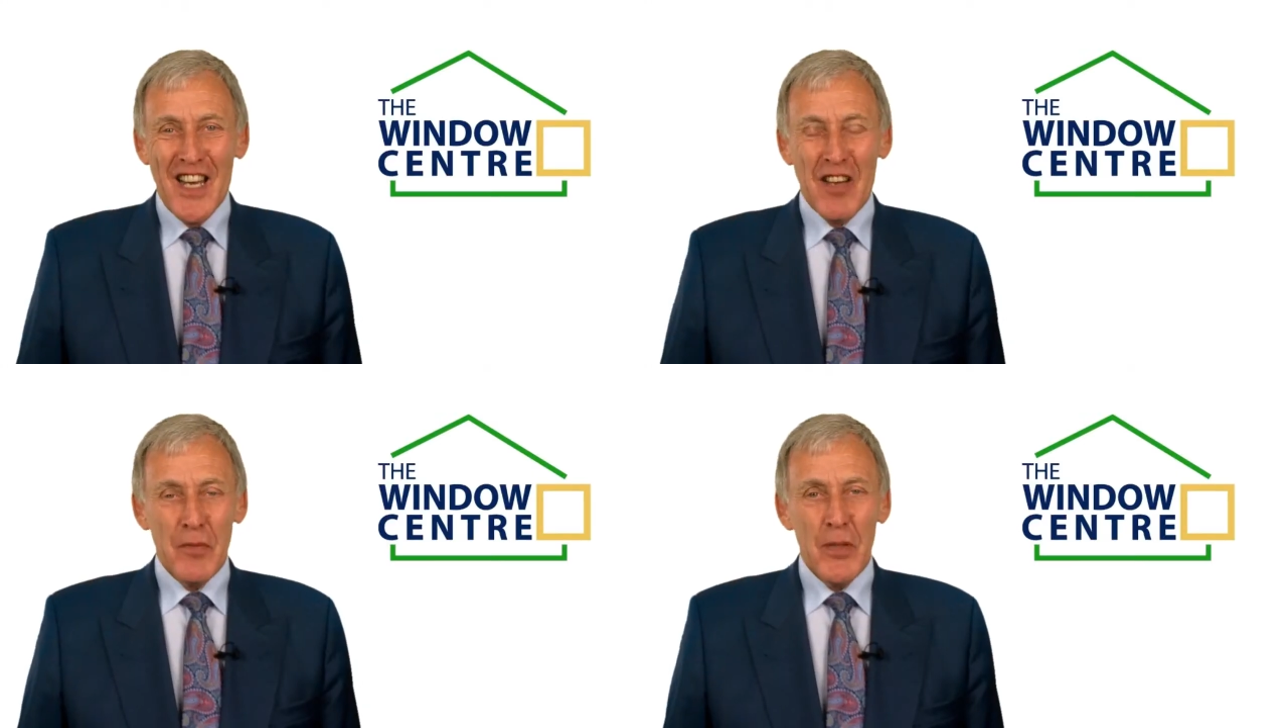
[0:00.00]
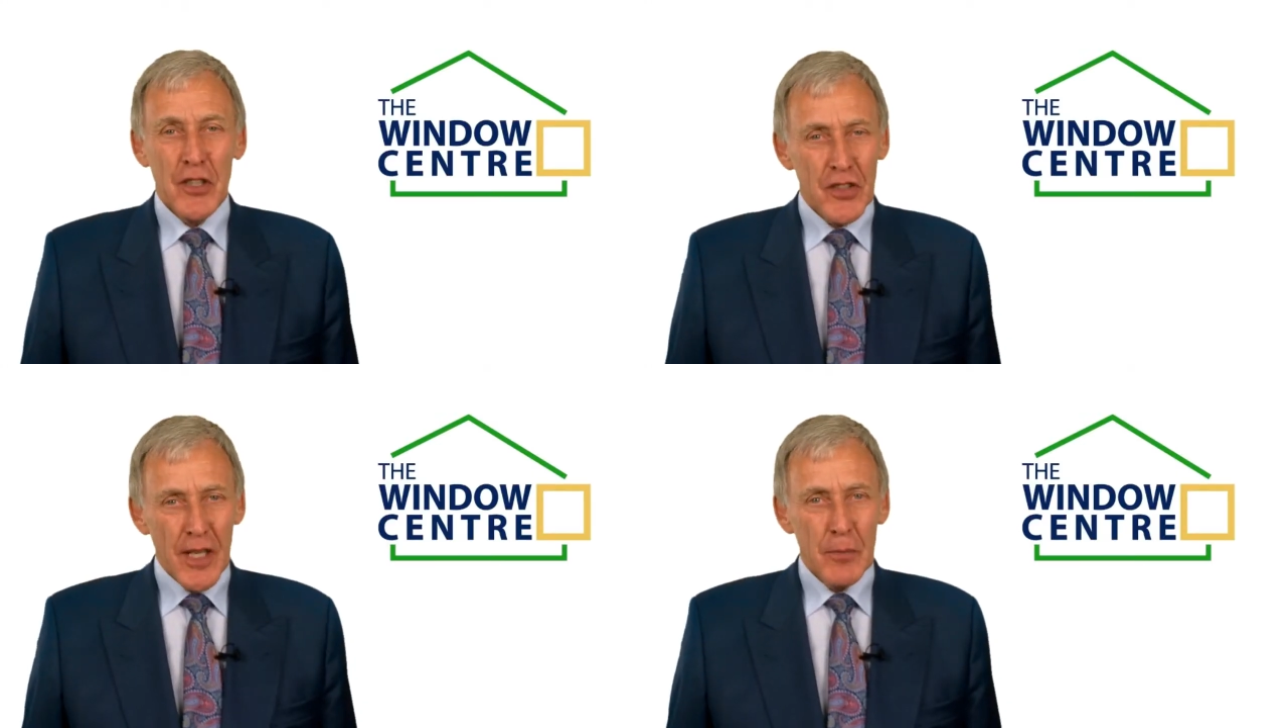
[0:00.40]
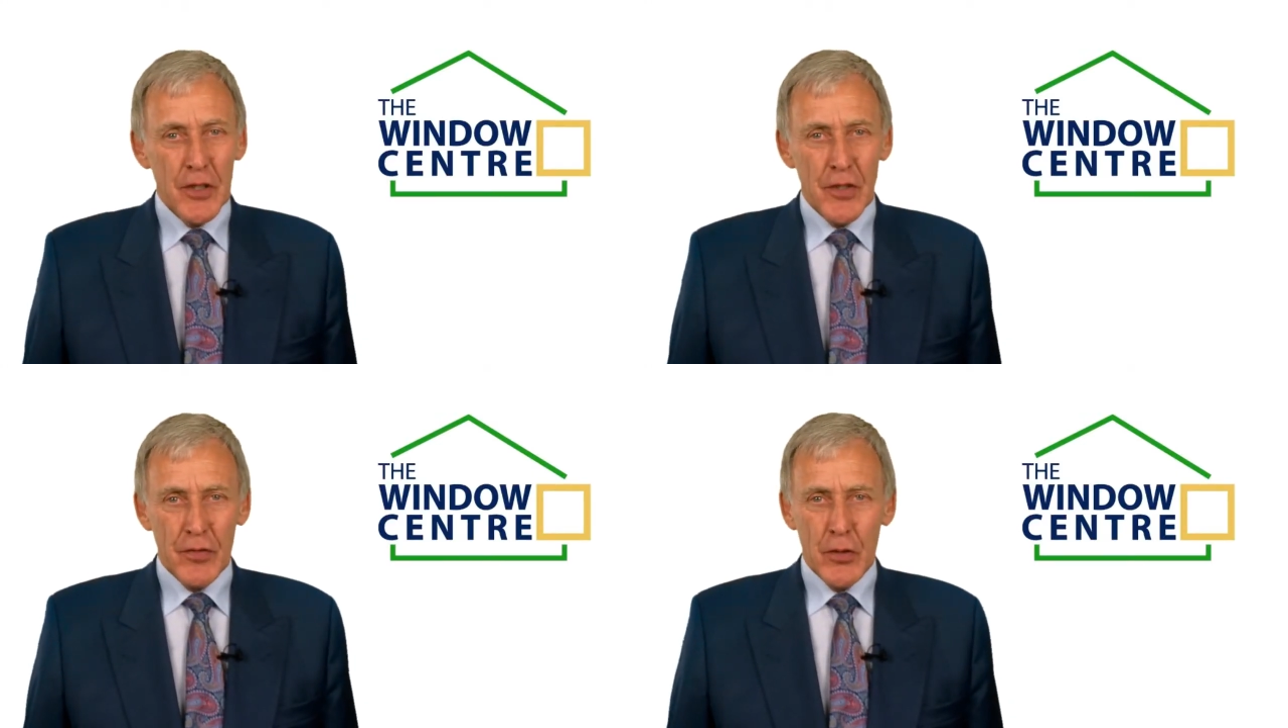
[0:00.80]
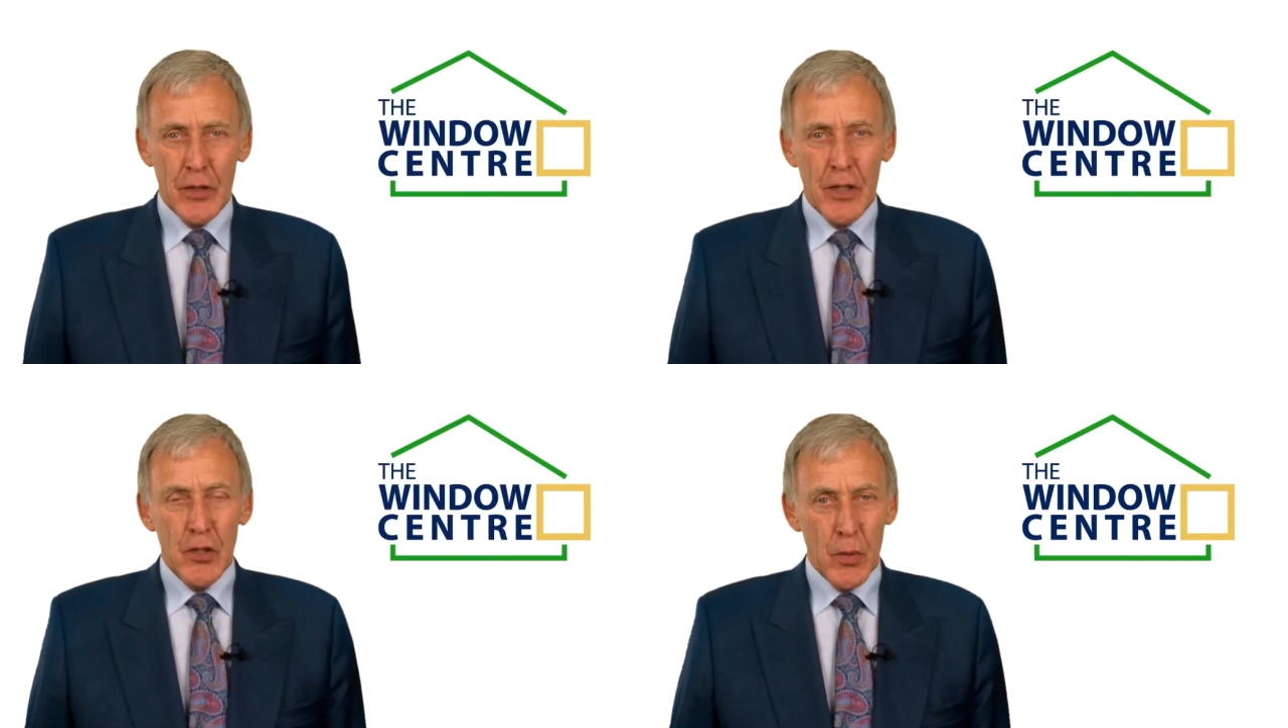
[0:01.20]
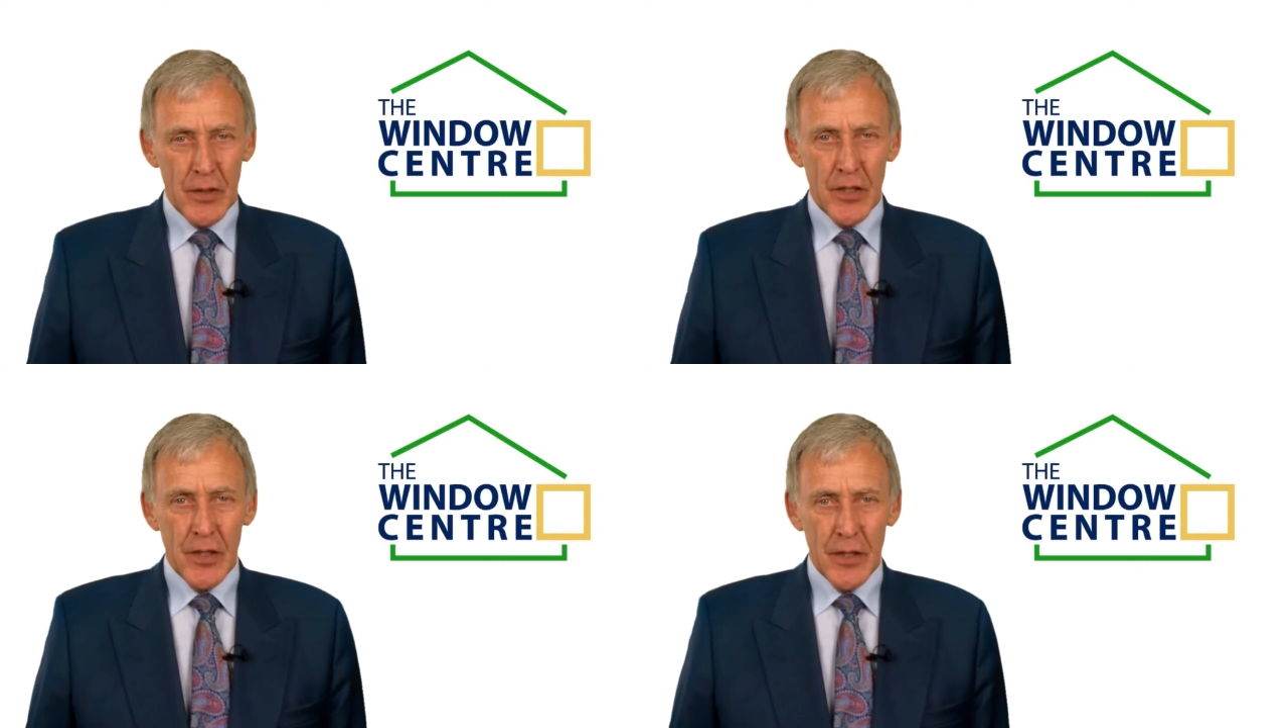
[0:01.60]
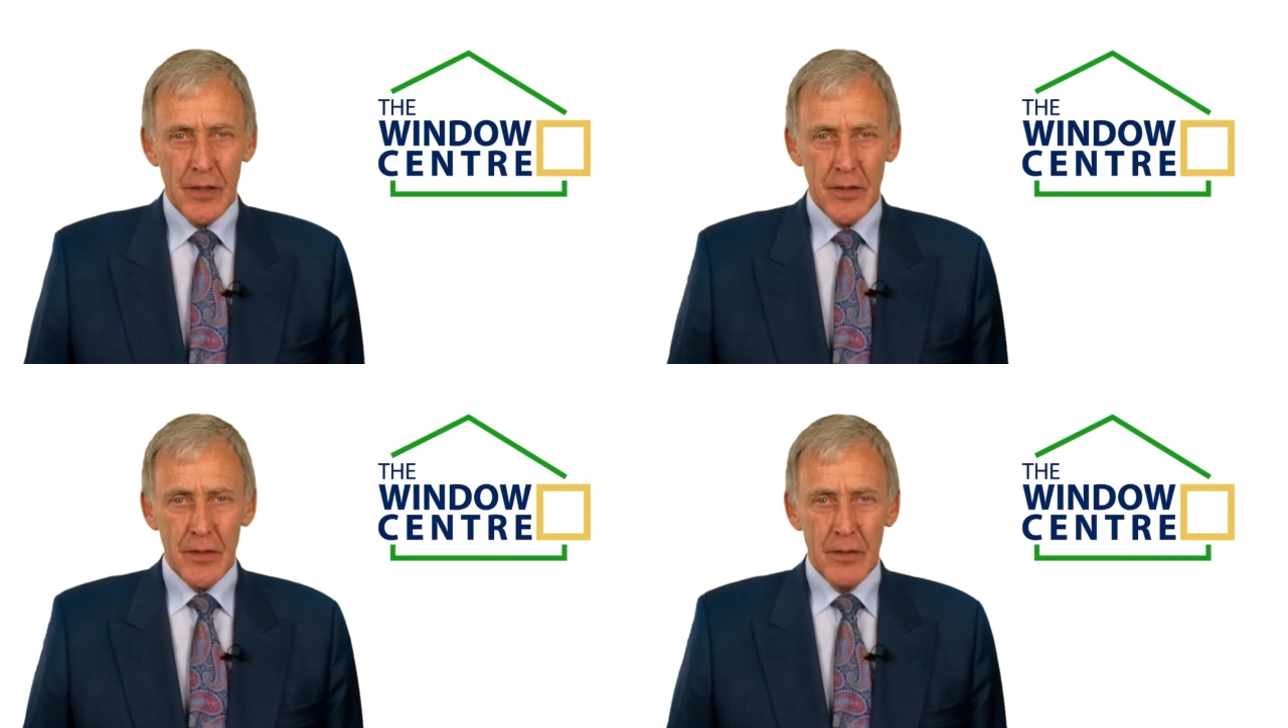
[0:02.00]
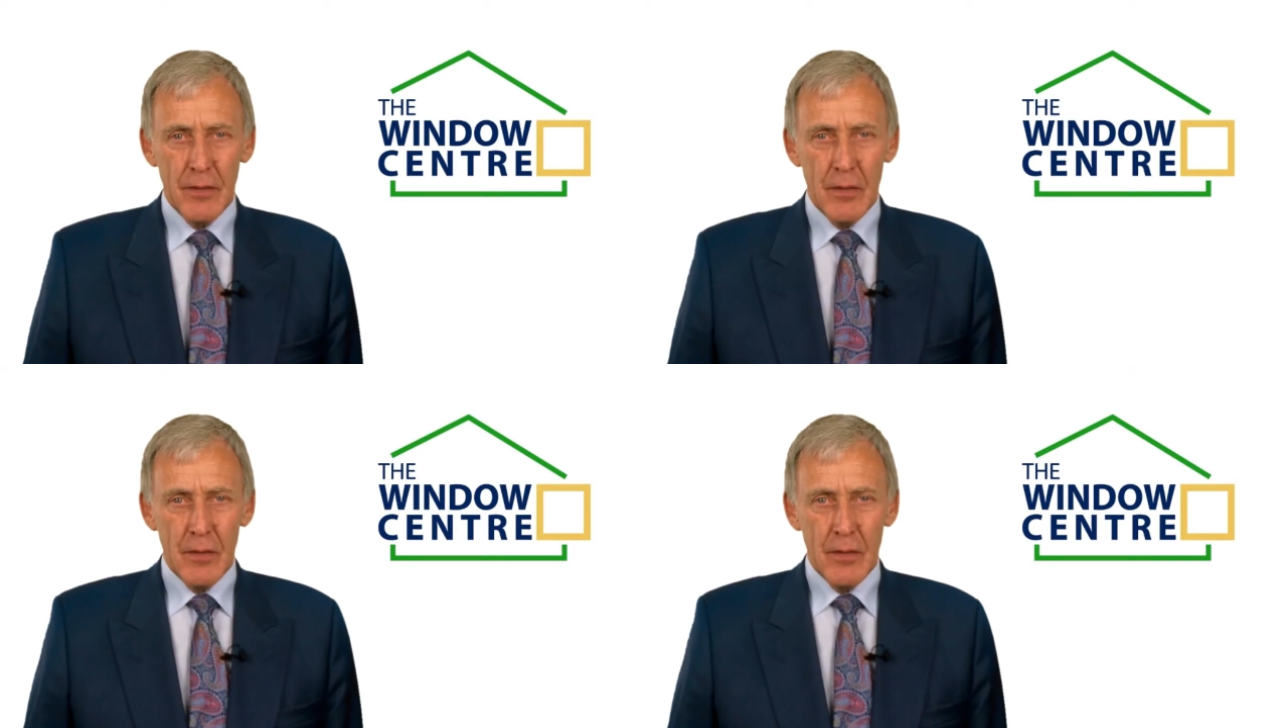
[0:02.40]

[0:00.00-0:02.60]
Having been established for 20 years